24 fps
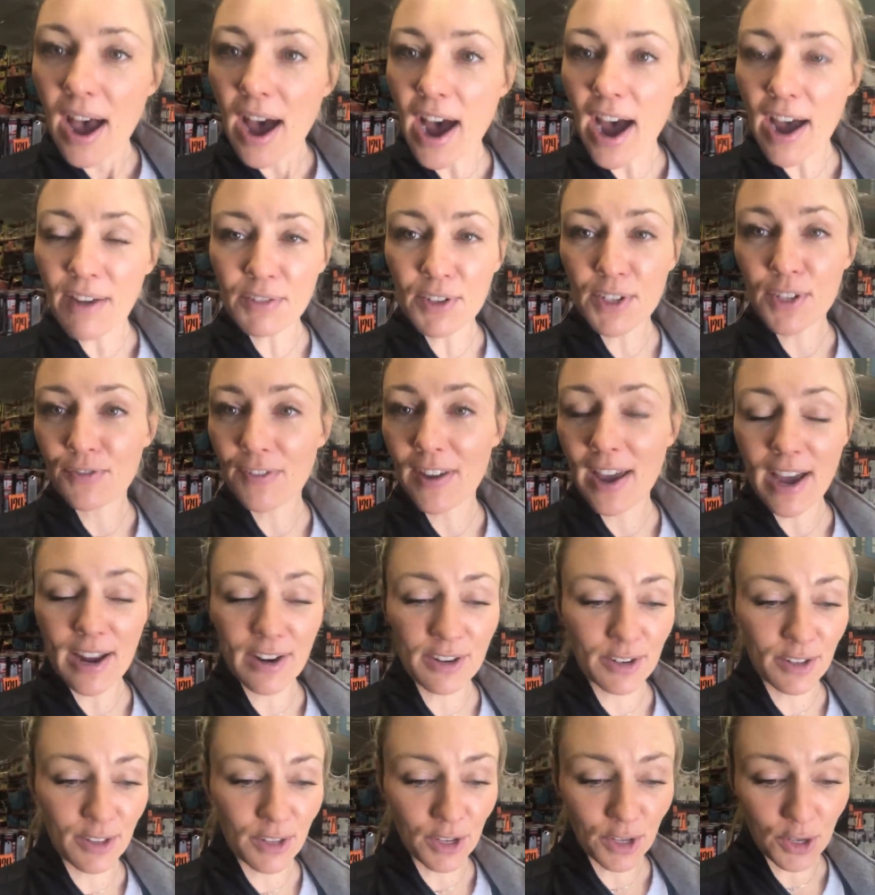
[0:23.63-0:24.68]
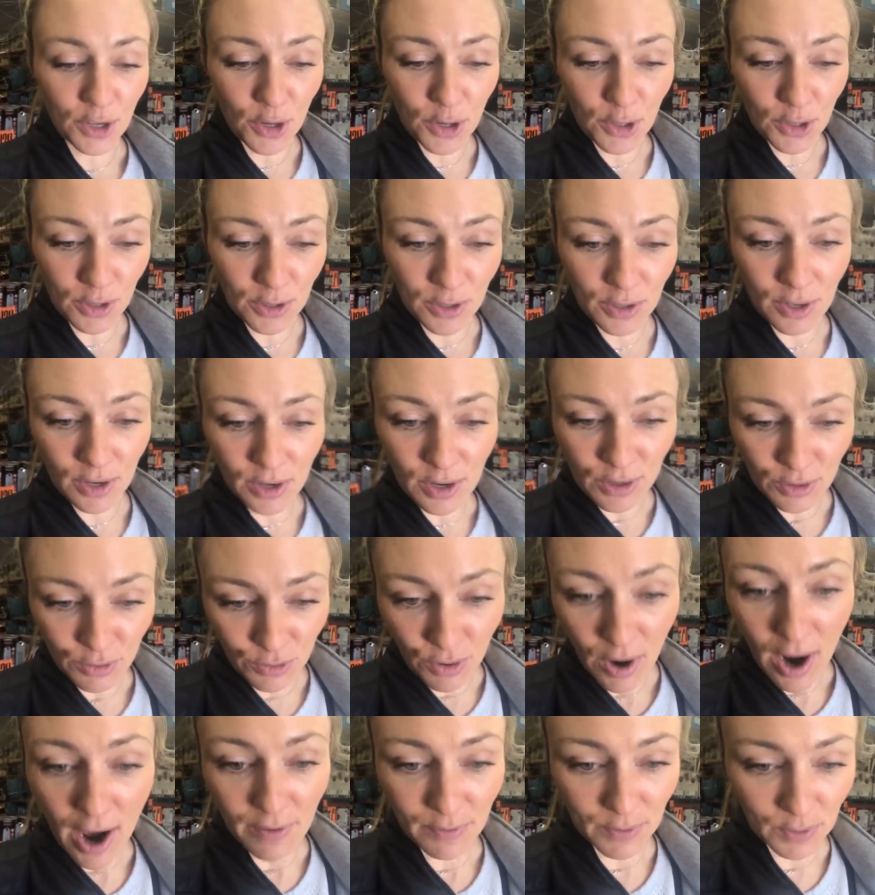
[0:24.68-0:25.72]
I've just found the cutest
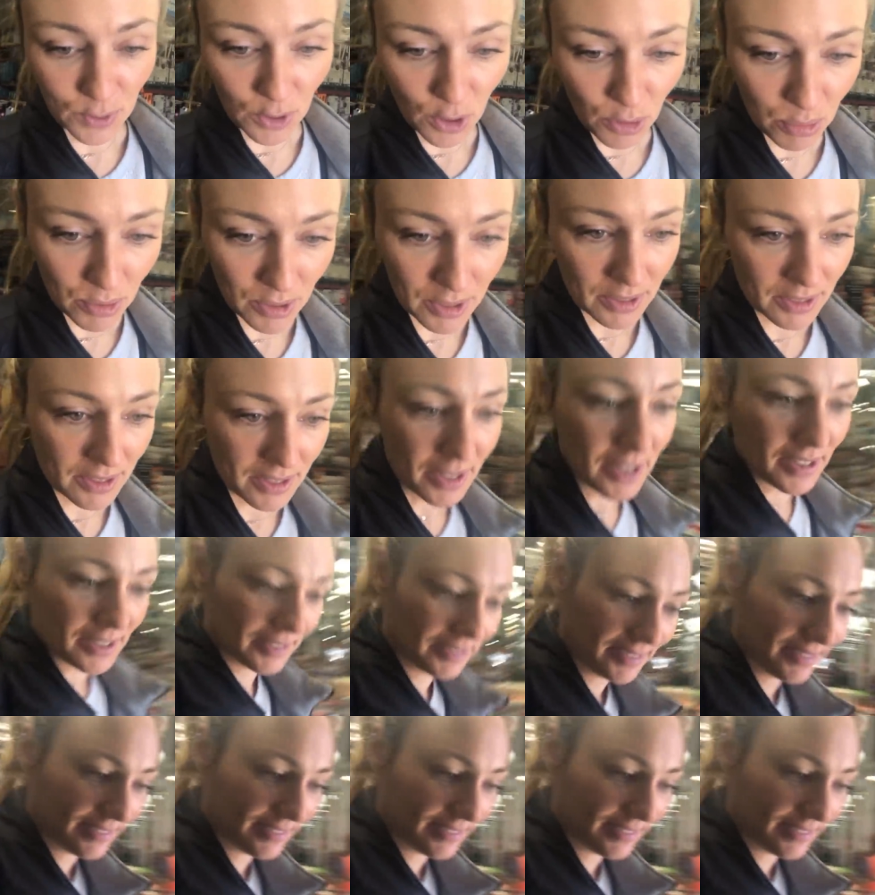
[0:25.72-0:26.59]
draft stoppers.